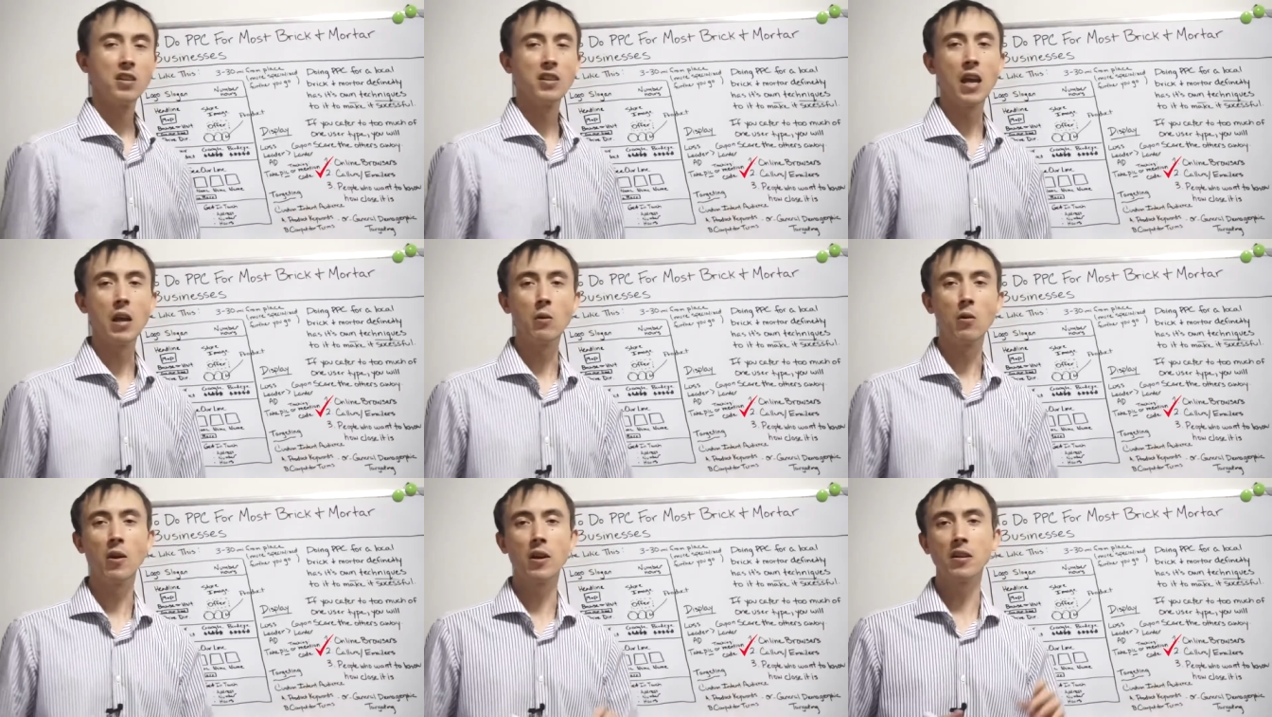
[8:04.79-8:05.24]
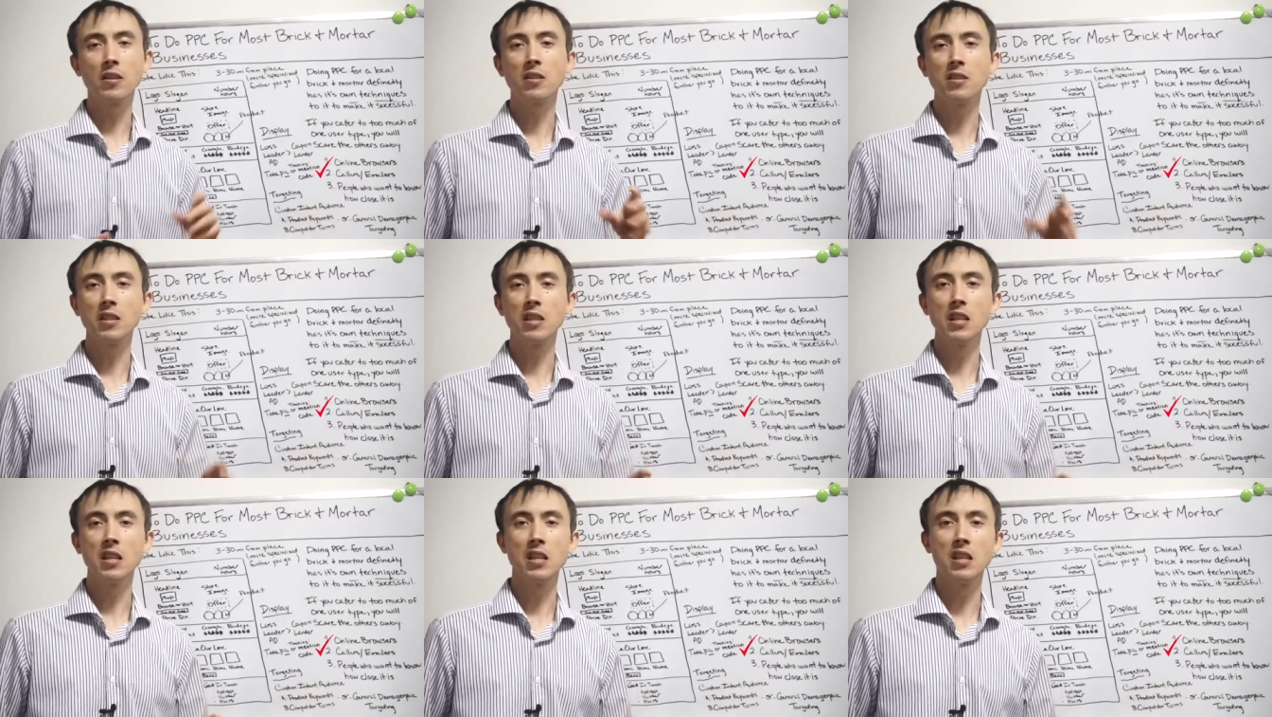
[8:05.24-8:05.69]
they want to
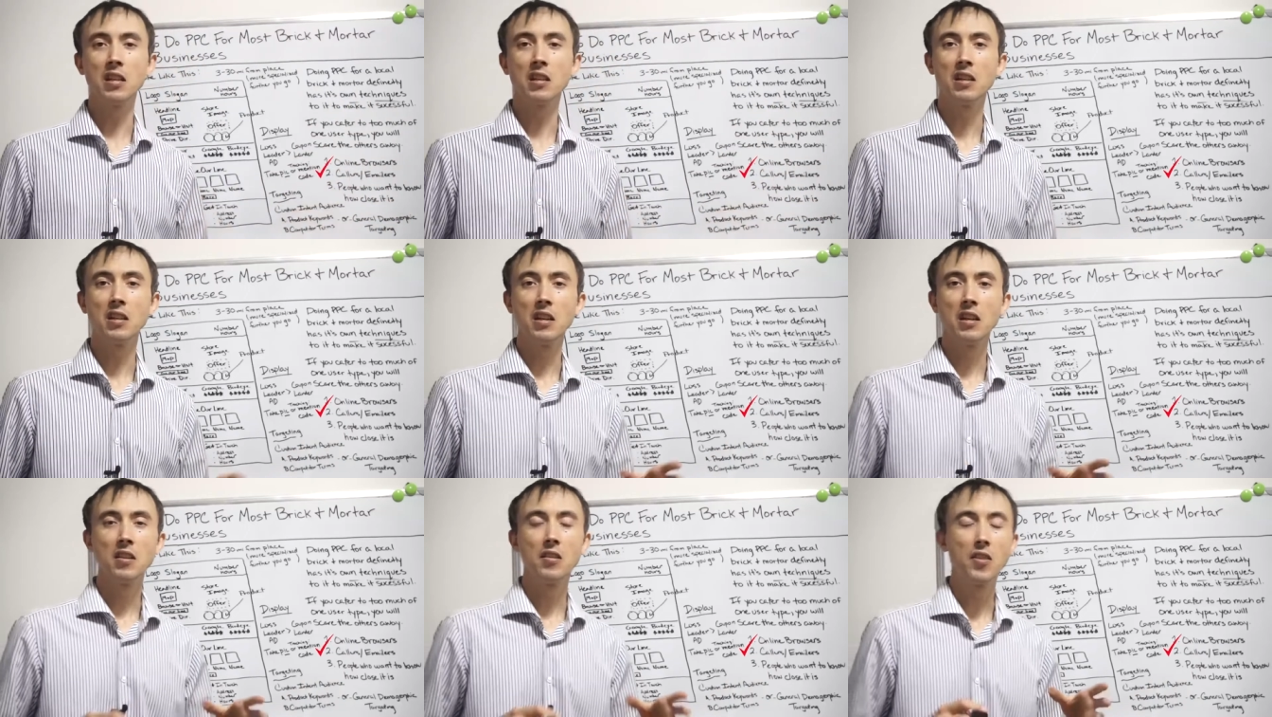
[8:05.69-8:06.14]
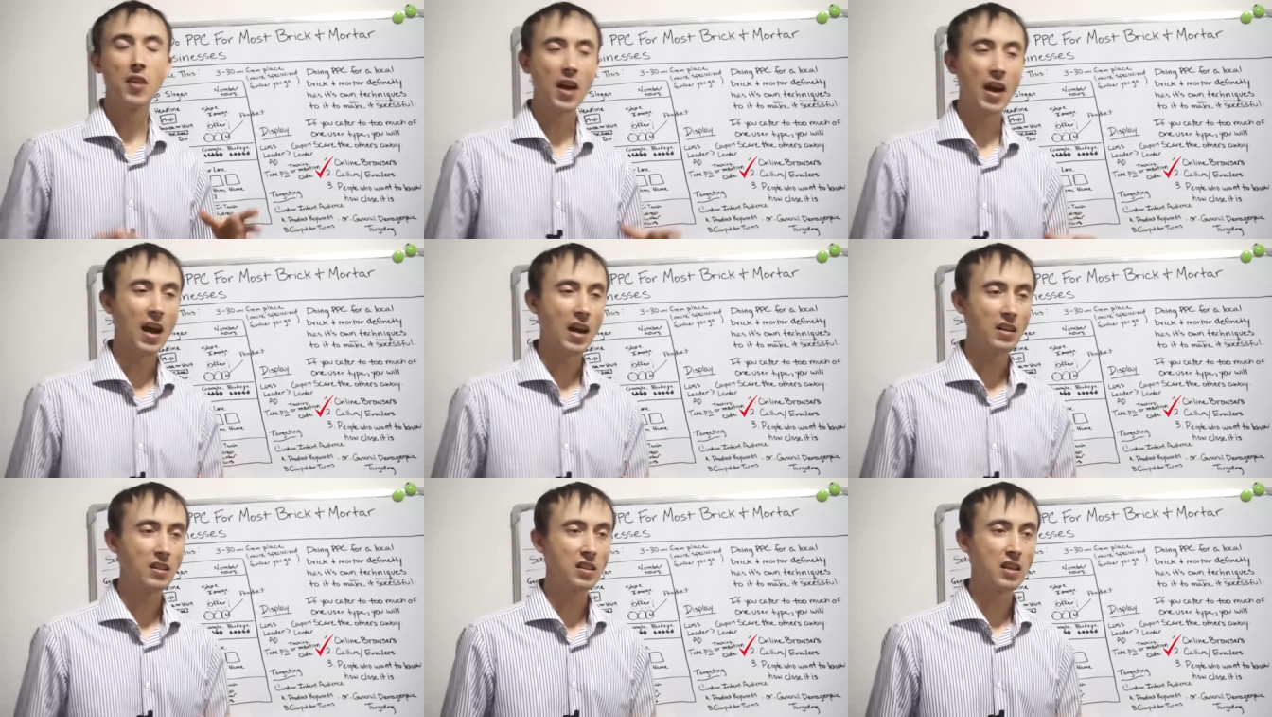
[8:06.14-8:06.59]
see
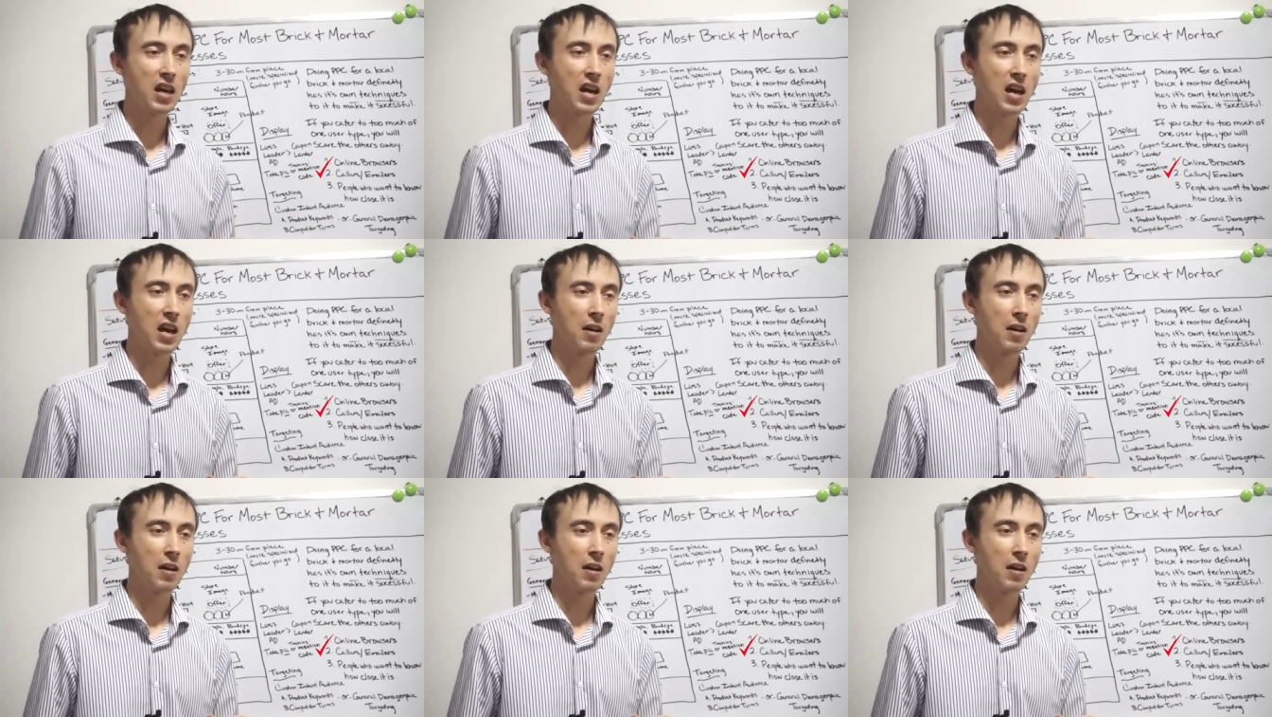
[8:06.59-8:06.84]
that